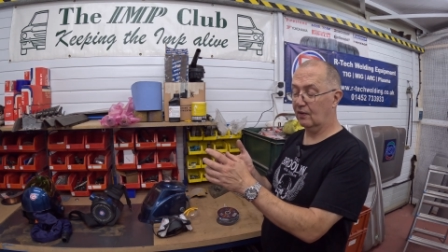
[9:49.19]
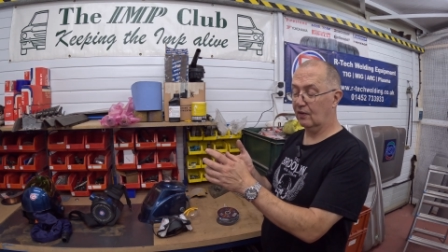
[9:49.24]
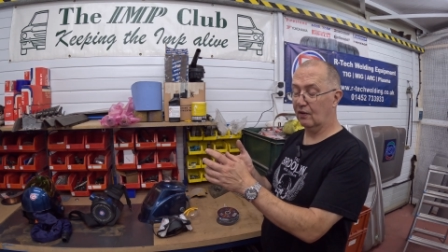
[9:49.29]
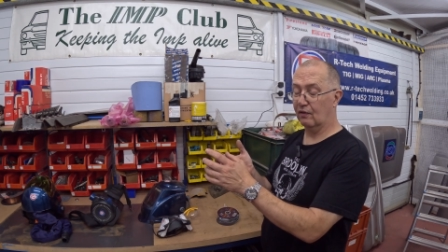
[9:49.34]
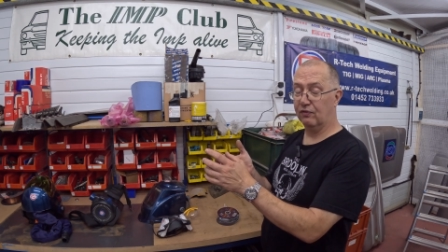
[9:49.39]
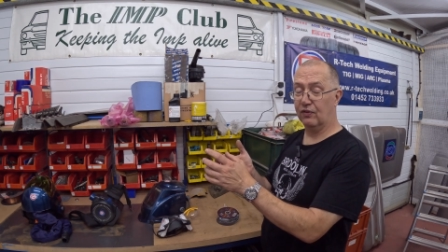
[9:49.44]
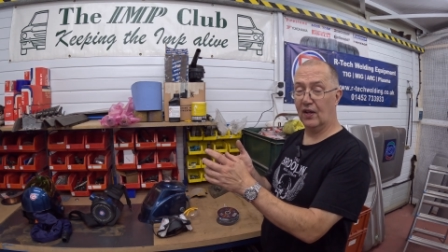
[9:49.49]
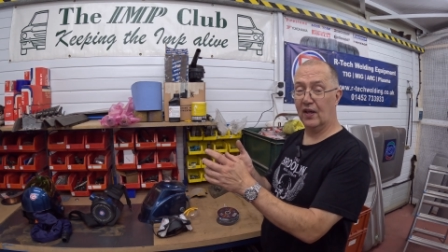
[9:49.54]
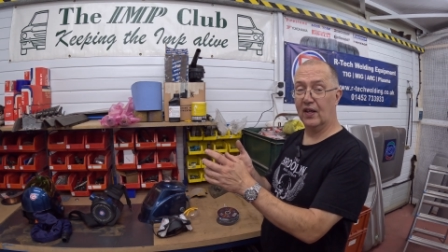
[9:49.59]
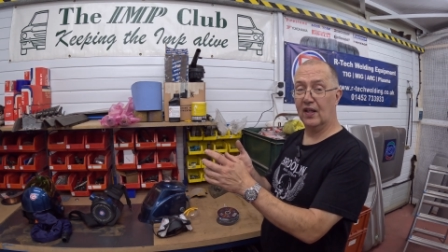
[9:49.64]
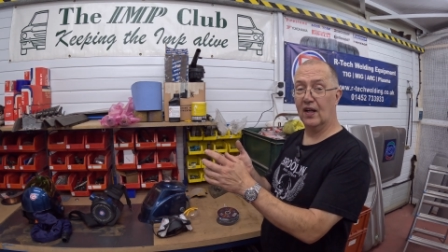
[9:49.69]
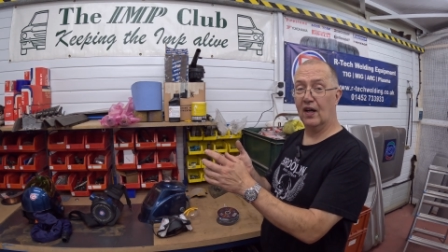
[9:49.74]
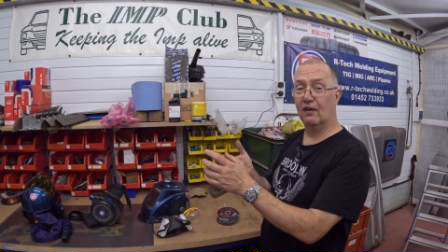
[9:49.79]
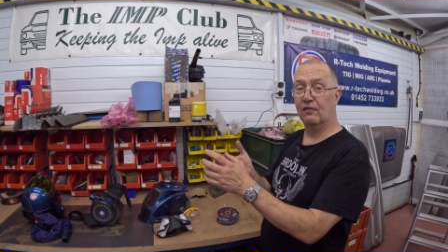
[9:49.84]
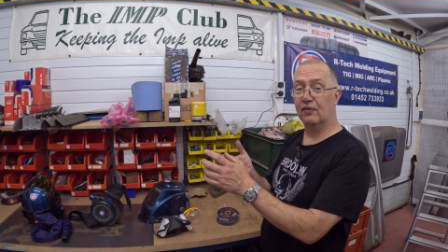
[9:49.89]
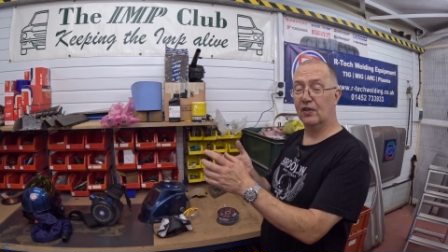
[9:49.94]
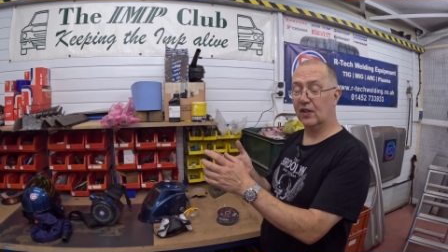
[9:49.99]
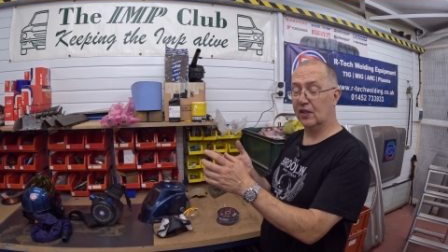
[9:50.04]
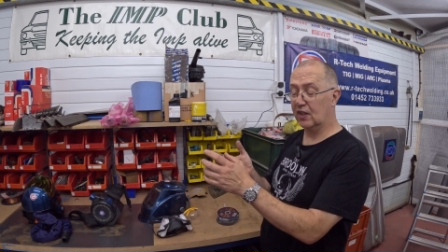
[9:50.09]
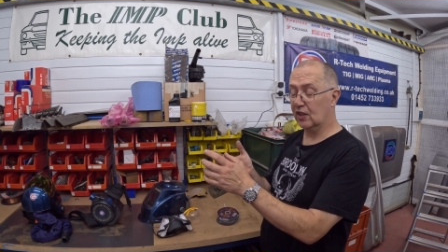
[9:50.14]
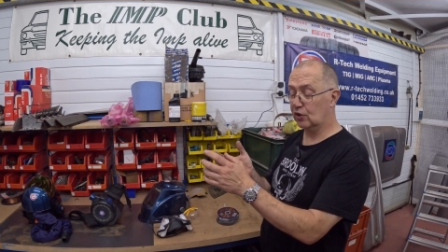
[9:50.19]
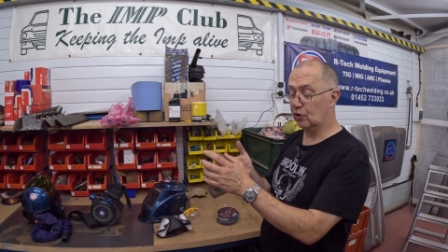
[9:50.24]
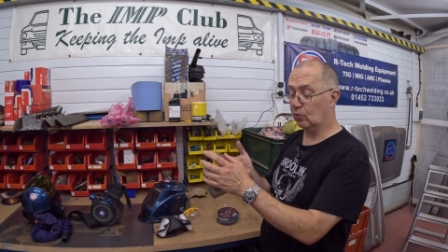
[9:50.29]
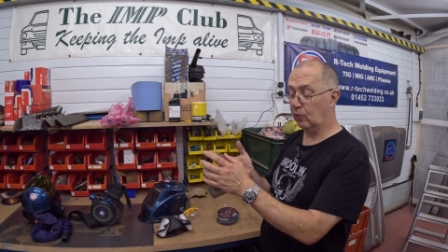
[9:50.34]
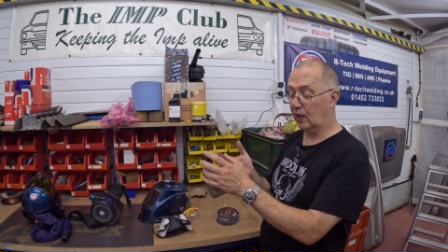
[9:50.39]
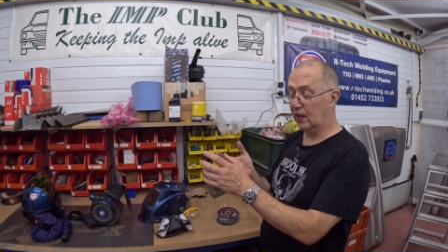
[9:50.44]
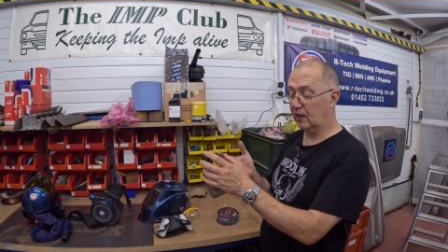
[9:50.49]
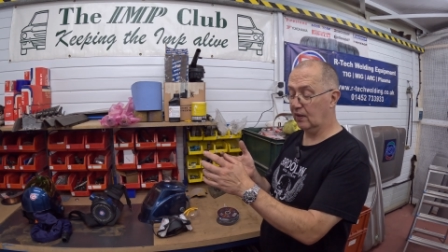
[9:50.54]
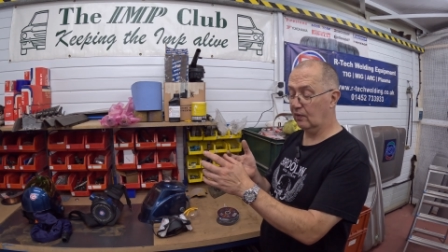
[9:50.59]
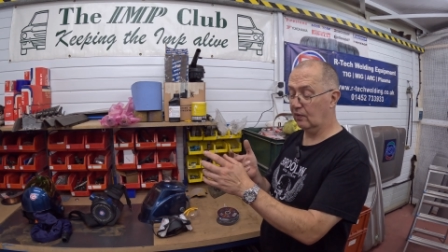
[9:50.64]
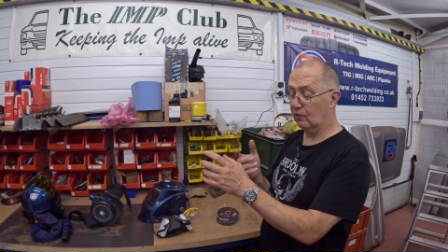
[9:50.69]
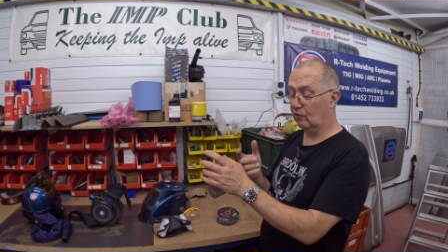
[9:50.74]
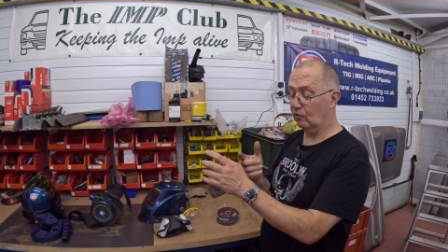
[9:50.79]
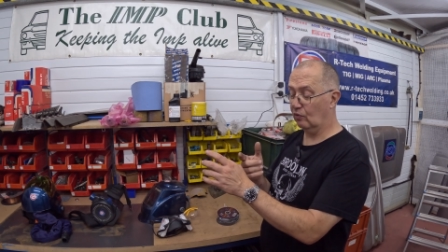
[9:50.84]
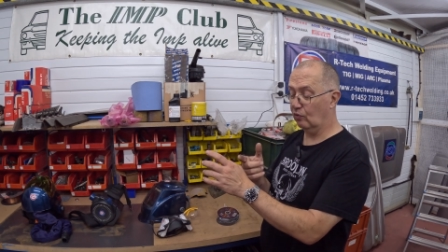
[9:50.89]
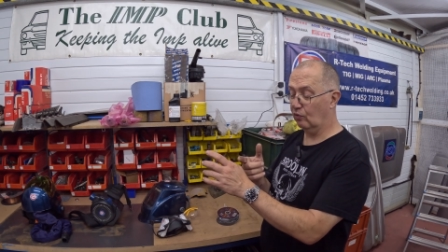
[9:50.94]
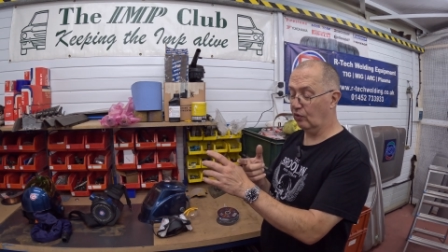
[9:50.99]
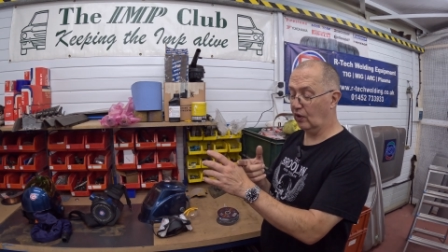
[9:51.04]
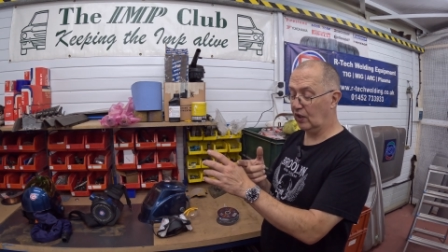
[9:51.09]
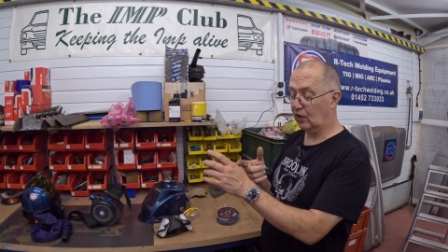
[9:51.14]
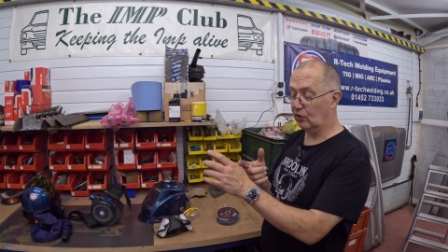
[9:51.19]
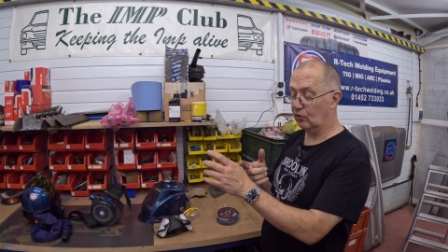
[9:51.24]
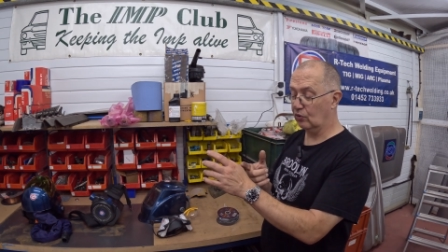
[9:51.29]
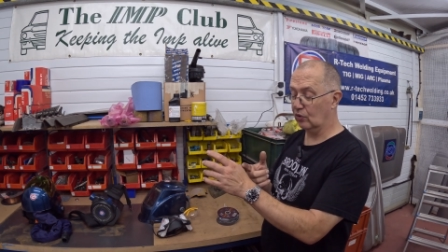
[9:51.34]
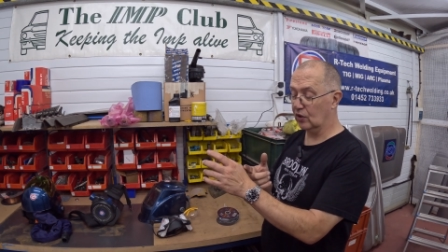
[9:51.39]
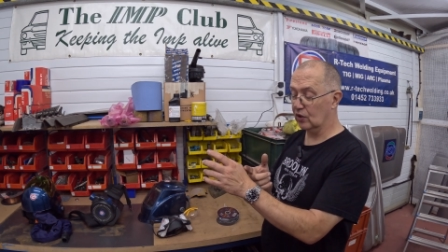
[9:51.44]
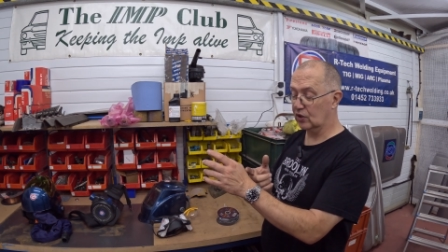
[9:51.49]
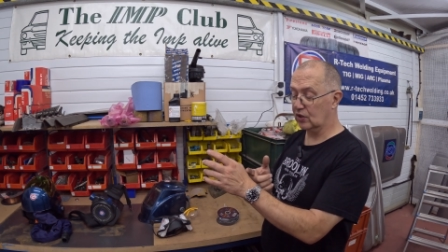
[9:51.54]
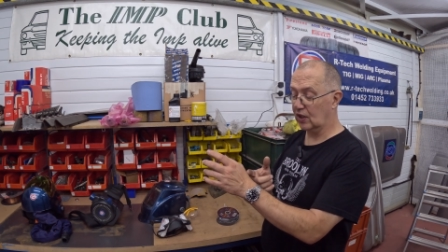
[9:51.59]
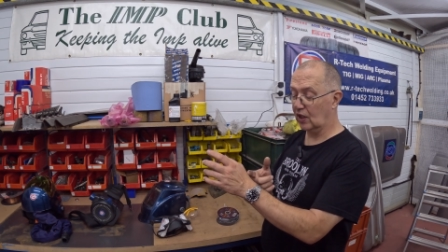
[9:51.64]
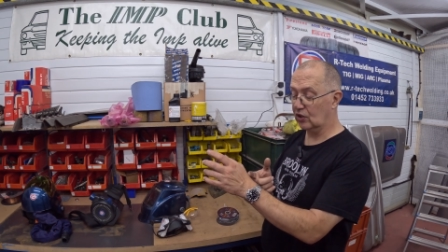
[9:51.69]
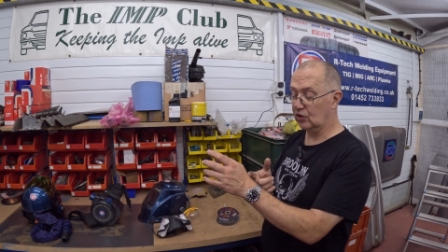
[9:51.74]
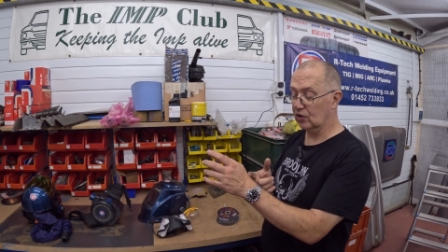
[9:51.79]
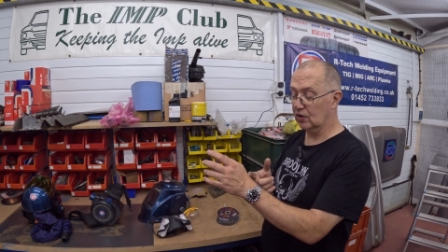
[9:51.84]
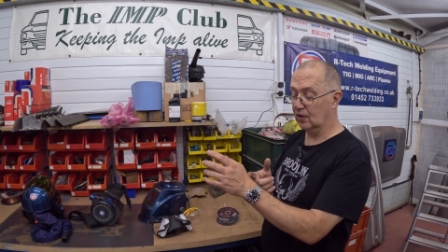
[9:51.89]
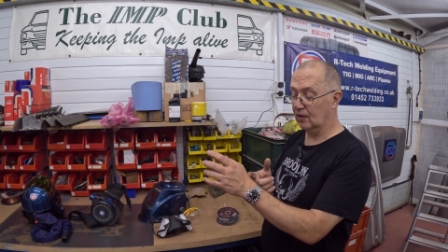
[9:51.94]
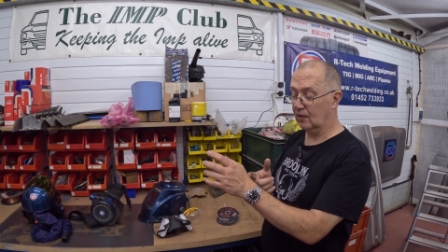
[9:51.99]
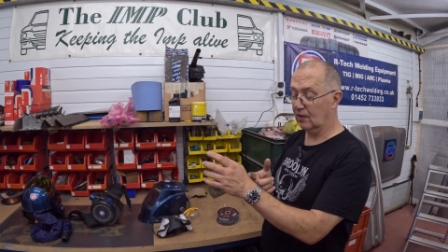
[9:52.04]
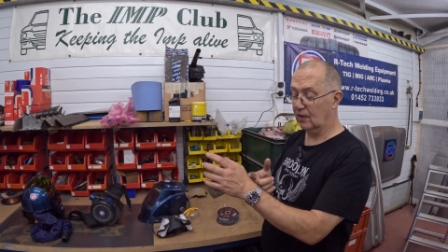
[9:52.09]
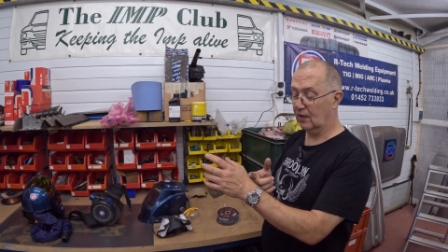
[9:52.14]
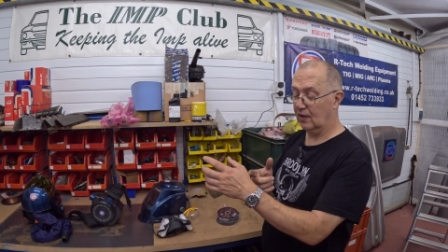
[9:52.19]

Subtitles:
the flying half of the disc went, right through the stitching,